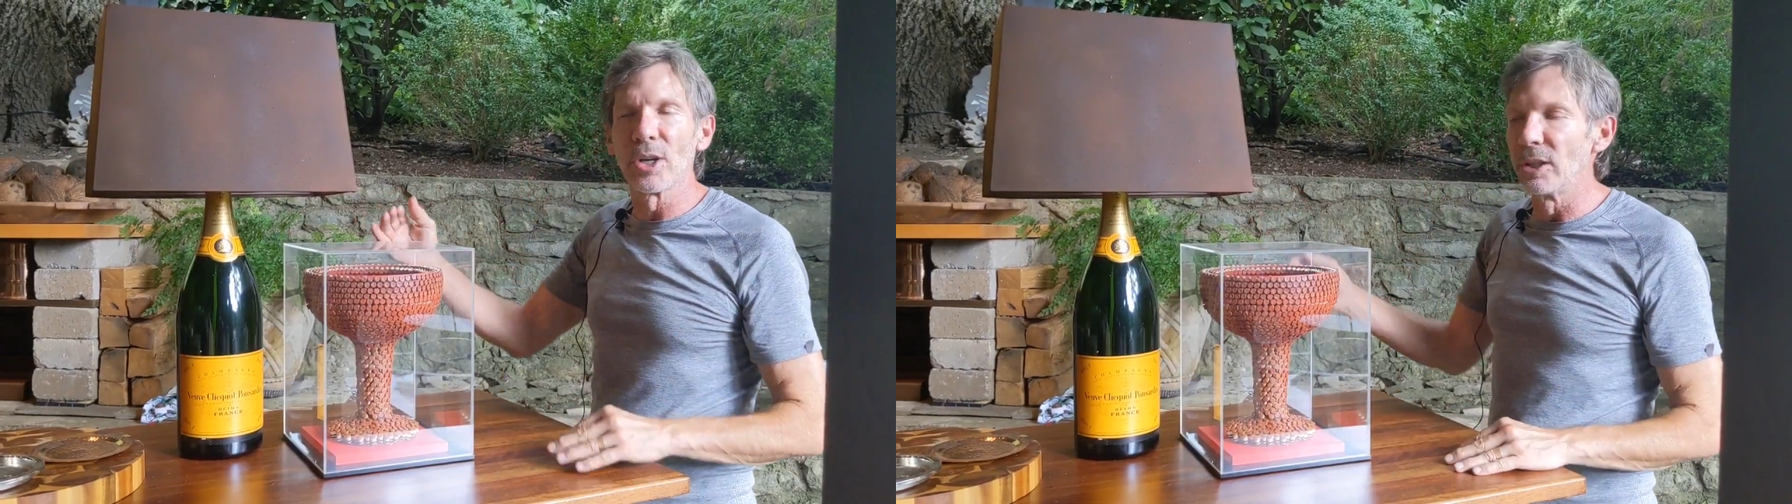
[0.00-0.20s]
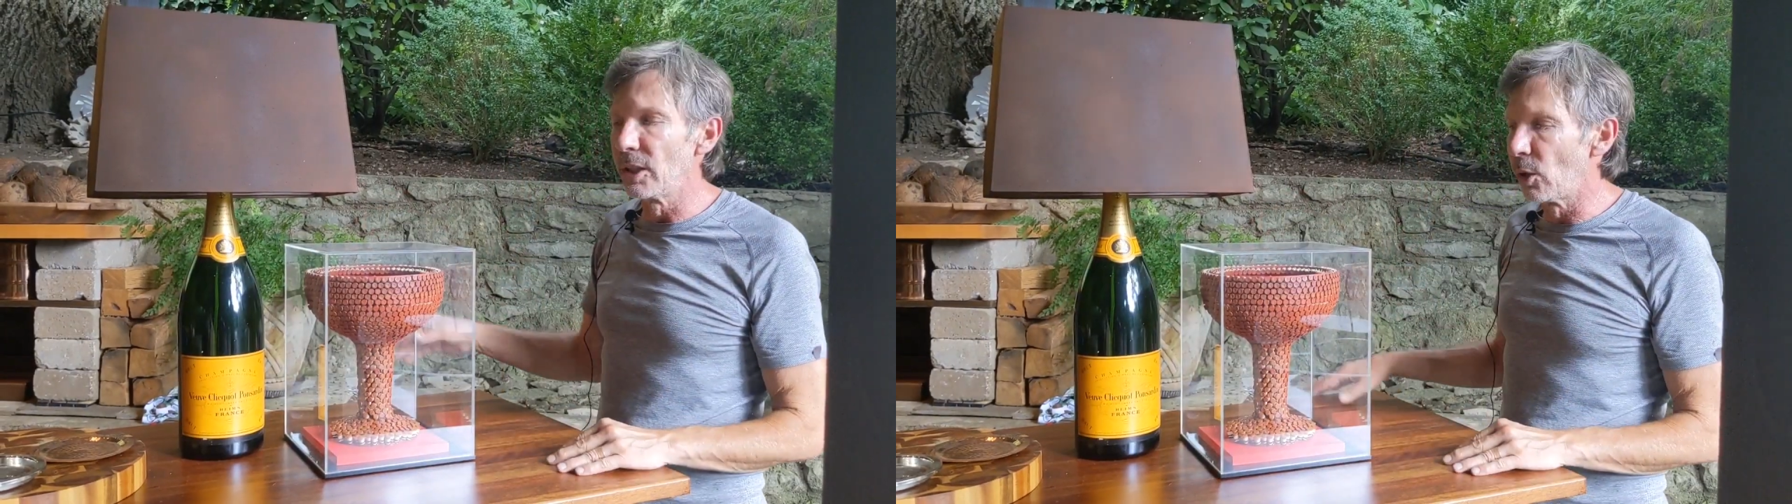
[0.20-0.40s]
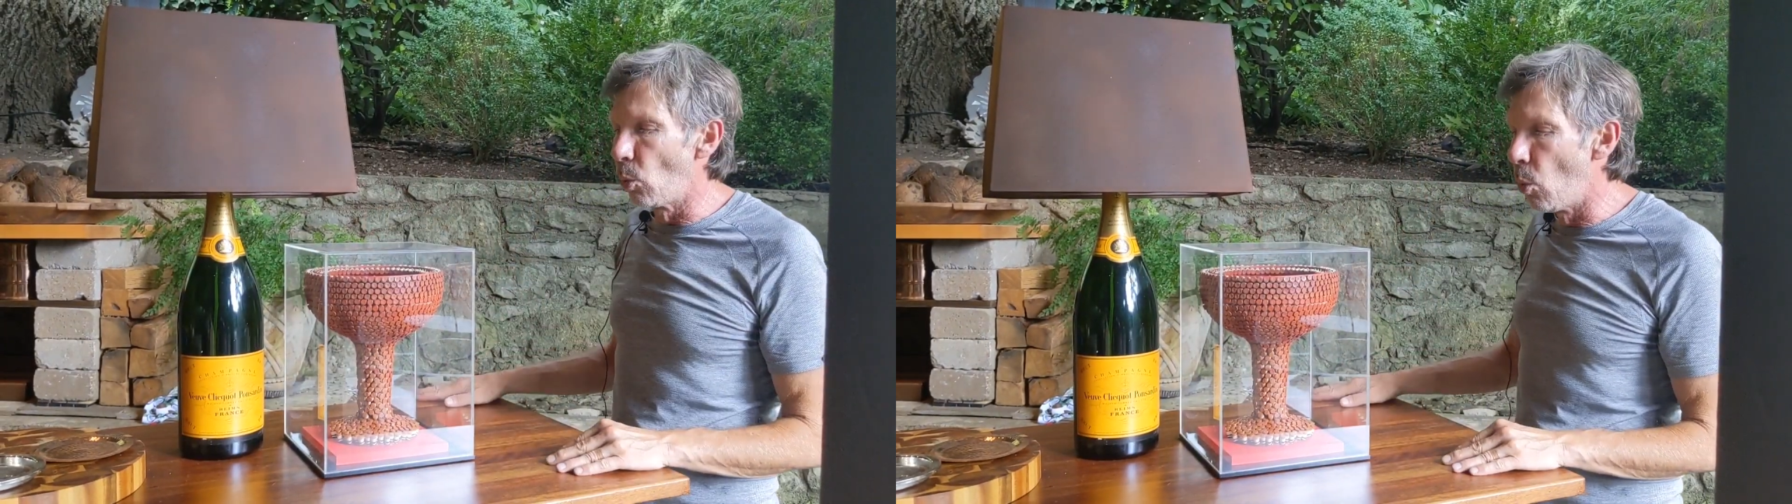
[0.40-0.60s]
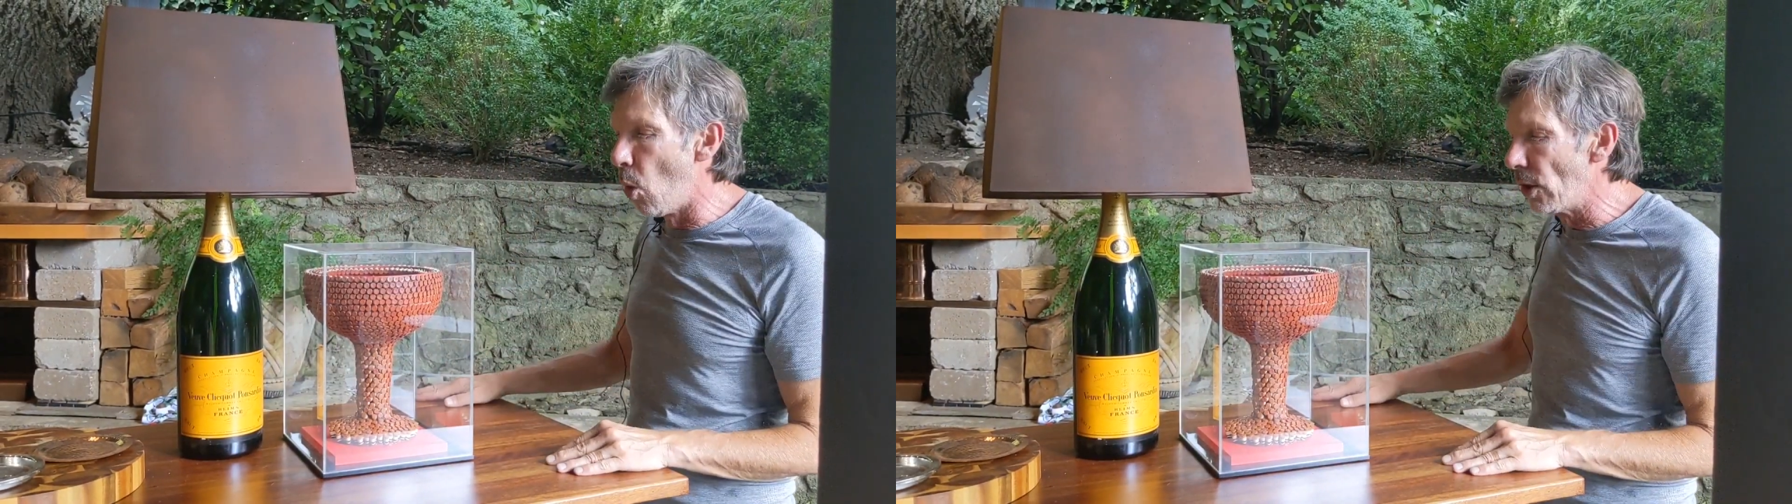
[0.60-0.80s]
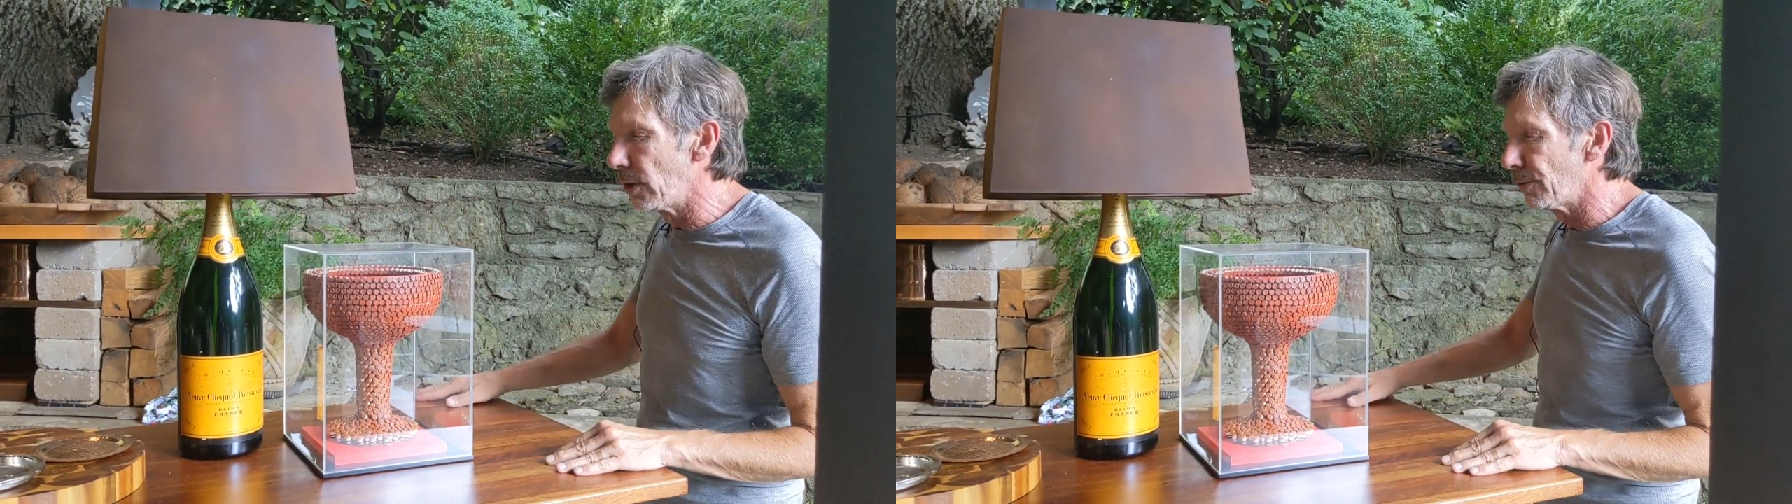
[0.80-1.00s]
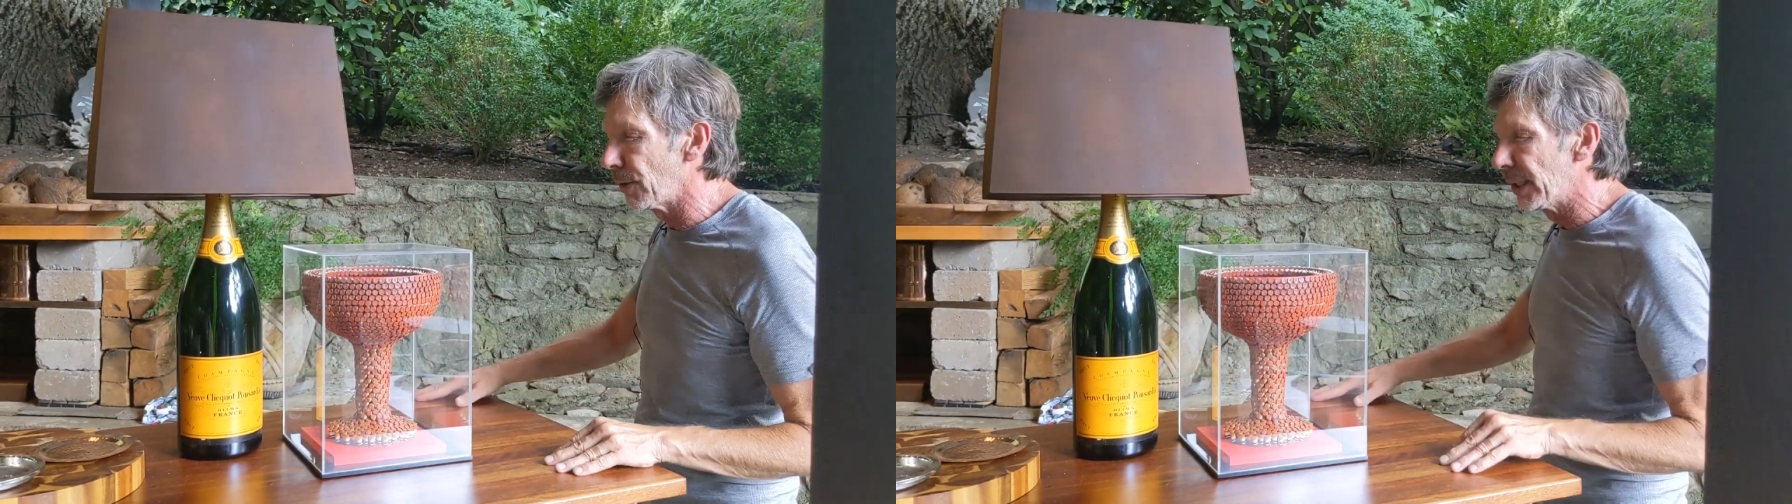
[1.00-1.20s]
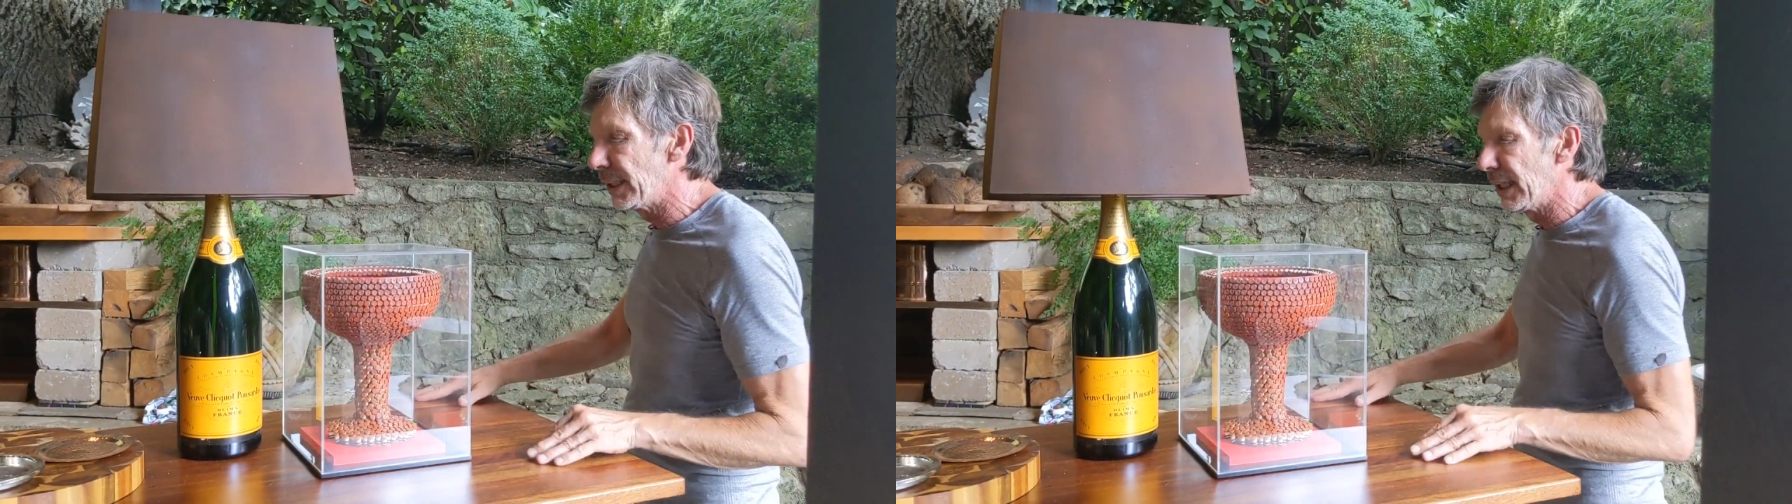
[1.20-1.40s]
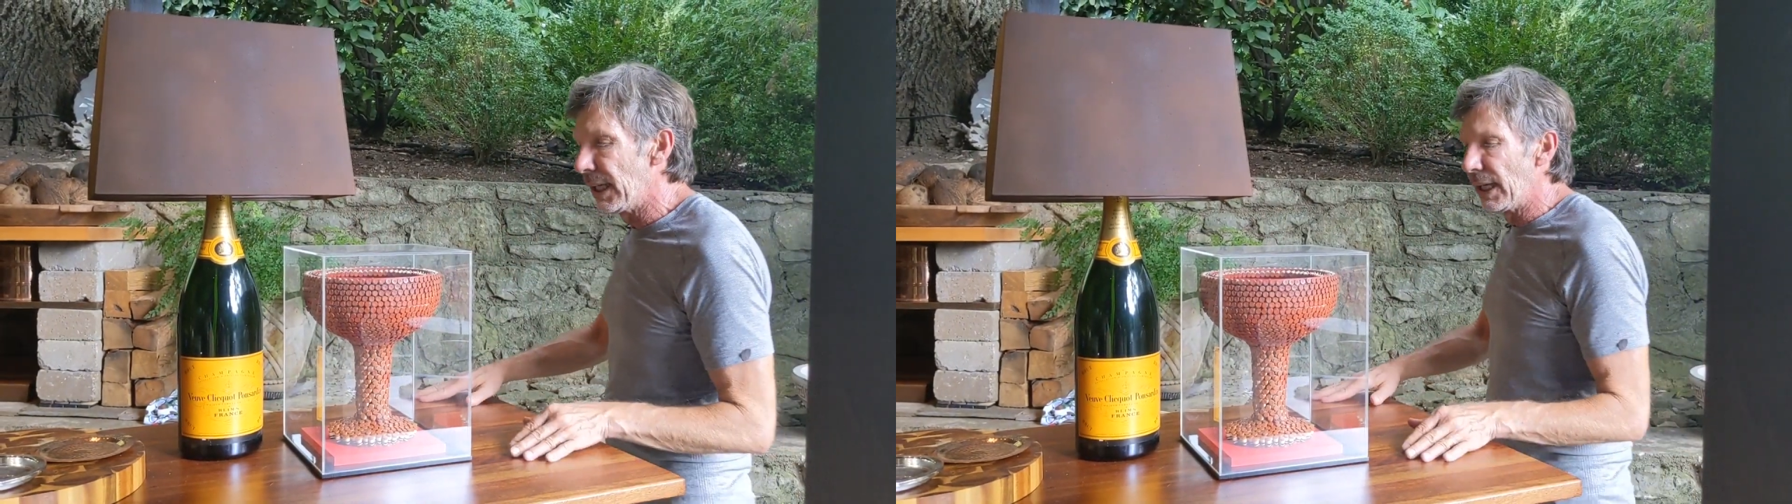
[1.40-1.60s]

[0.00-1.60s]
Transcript: a wonderfully